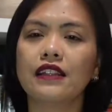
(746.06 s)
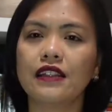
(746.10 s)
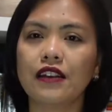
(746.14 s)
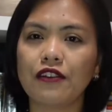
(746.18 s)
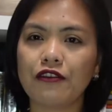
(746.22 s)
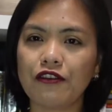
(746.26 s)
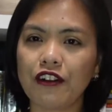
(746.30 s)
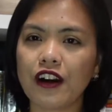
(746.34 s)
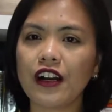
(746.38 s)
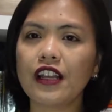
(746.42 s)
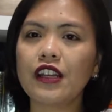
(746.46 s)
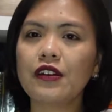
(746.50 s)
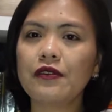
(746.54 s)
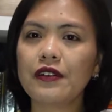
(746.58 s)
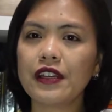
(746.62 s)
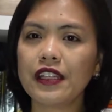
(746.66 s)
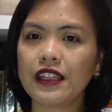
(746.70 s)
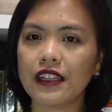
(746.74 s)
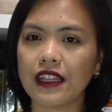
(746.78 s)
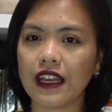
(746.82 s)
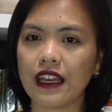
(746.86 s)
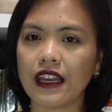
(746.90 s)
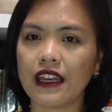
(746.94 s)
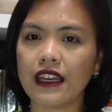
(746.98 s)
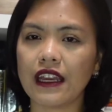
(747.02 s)
The
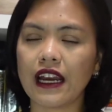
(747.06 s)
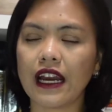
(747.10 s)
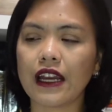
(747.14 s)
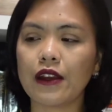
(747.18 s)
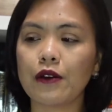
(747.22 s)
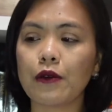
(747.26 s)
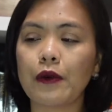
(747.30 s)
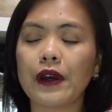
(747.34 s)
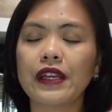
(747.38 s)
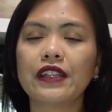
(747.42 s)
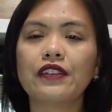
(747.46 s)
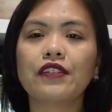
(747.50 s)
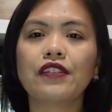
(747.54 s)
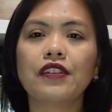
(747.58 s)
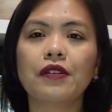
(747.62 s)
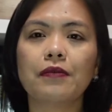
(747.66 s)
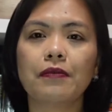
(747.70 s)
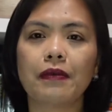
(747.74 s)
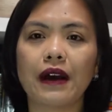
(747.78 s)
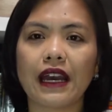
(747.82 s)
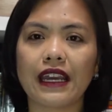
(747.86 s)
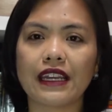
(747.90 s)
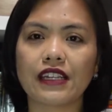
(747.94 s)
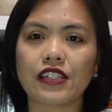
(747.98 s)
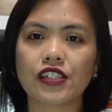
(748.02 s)
following day, I went to the
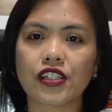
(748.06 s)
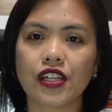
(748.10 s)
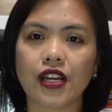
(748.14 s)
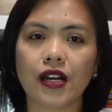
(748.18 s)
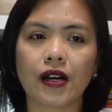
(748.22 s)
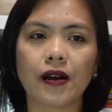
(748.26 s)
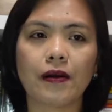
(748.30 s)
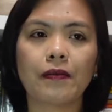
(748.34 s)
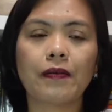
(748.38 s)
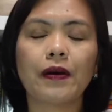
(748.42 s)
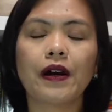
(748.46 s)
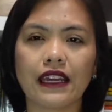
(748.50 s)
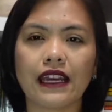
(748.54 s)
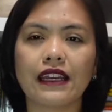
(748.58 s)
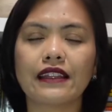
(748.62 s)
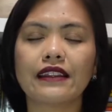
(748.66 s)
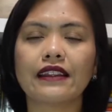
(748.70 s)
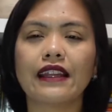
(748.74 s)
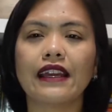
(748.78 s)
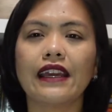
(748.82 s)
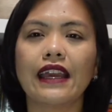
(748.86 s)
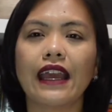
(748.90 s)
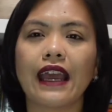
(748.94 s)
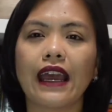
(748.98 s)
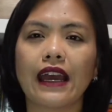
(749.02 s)
bike shop
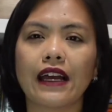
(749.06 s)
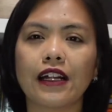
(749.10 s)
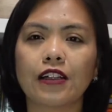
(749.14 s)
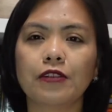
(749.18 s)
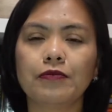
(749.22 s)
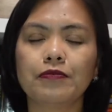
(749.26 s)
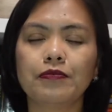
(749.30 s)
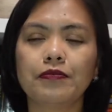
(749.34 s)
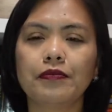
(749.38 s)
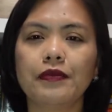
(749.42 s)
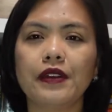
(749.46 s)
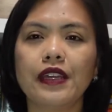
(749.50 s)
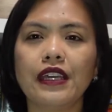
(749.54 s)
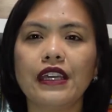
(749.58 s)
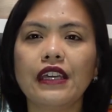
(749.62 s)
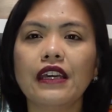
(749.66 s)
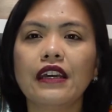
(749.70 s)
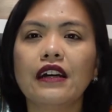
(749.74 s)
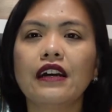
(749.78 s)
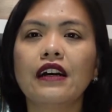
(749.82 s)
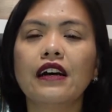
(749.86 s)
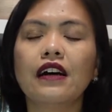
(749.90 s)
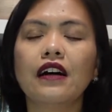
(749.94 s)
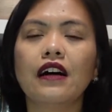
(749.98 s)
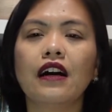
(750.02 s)
and they helped
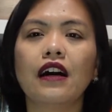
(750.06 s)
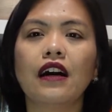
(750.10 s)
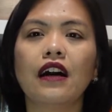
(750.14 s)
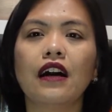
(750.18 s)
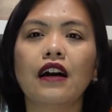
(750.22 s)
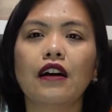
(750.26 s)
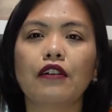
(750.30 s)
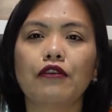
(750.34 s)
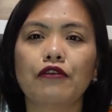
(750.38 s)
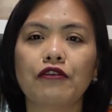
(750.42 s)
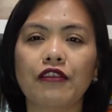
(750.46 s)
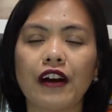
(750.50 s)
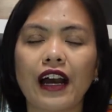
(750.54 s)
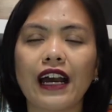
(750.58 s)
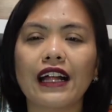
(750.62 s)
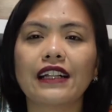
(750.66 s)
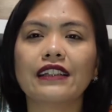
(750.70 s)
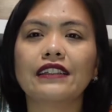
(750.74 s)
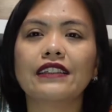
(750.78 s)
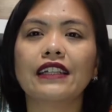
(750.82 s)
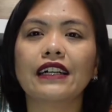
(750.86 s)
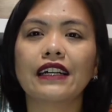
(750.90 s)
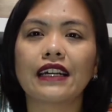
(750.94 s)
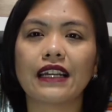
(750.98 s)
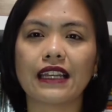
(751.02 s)
me
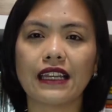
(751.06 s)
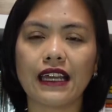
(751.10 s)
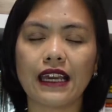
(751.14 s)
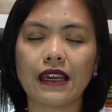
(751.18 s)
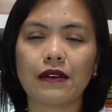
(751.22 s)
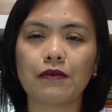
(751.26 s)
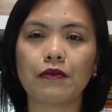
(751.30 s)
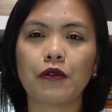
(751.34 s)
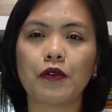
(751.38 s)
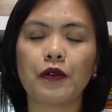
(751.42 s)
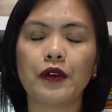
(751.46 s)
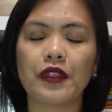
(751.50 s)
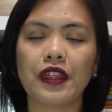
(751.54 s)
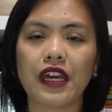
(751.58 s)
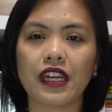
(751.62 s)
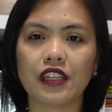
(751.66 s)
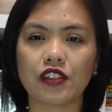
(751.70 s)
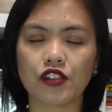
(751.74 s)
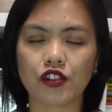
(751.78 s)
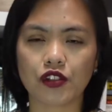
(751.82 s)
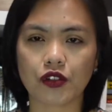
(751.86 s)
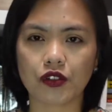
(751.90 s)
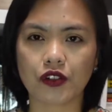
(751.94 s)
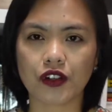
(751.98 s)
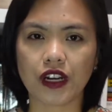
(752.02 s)
file the claim with the
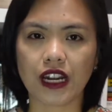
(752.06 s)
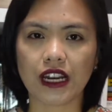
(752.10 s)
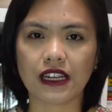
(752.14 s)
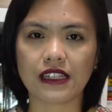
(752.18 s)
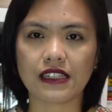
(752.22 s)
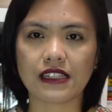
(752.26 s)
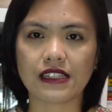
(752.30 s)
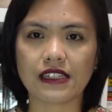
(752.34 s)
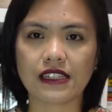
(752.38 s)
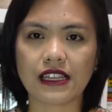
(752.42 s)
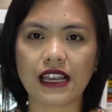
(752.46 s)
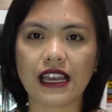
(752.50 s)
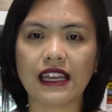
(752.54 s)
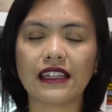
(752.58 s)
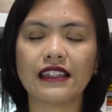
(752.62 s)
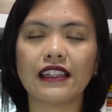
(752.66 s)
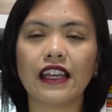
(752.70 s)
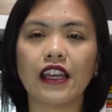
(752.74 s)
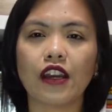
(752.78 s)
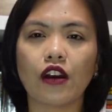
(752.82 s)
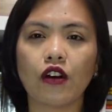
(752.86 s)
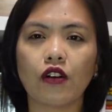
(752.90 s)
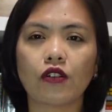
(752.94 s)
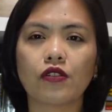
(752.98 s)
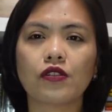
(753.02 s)
insurance, and
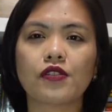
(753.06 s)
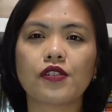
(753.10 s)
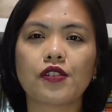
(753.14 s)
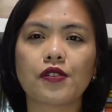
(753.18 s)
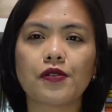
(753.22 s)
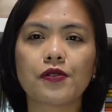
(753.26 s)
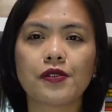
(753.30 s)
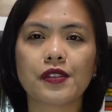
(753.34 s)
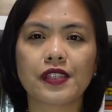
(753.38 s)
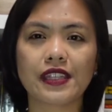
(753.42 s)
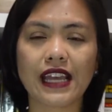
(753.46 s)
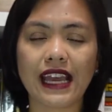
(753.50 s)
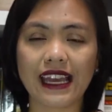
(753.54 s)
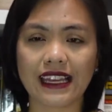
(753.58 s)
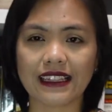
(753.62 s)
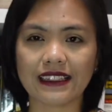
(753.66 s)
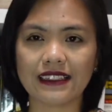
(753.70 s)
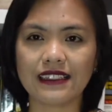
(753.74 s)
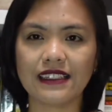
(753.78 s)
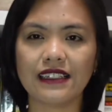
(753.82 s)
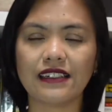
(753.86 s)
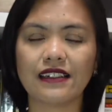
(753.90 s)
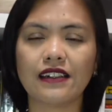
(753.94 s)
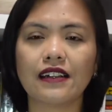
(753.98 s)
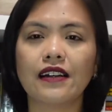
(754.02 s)
they also
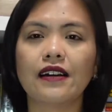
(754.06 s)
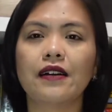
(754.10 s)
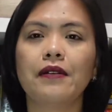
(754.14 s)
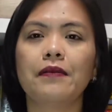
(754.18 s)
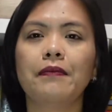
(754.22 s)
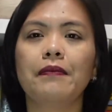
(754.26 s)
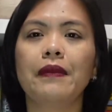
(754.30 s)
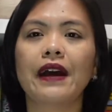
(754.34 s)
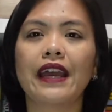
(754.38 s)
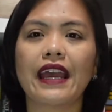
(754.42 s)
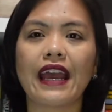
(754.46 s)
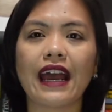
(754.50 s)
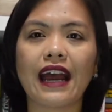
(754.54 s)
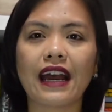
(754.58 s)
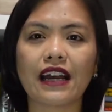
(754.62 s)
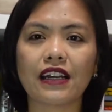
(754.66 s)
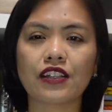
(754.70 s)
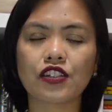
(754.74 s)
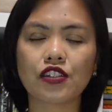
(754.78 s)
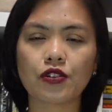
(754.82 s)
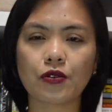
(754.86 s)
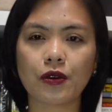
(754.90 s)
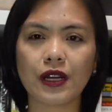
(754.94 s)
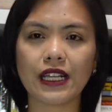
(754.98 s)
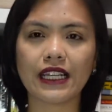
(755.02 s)
send my
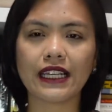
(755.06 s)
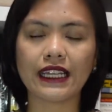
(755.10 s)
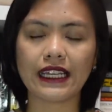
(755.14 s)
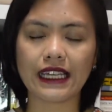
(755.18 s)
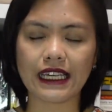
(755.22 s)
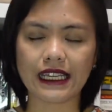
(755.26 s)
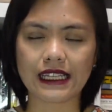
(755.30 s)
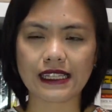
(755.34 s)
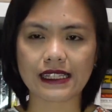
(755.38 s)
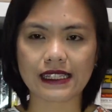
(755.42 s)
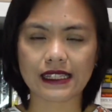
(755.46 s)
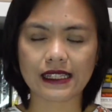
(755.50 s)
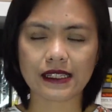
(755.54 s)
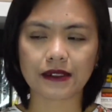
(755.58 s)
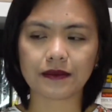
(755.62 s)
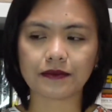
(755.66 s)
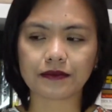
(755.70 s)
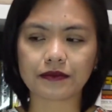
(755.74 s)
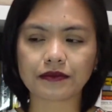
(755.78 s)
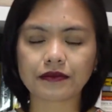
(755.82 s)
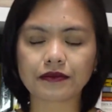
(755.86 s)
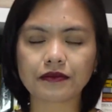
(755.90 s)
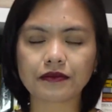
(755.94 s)
actual keys.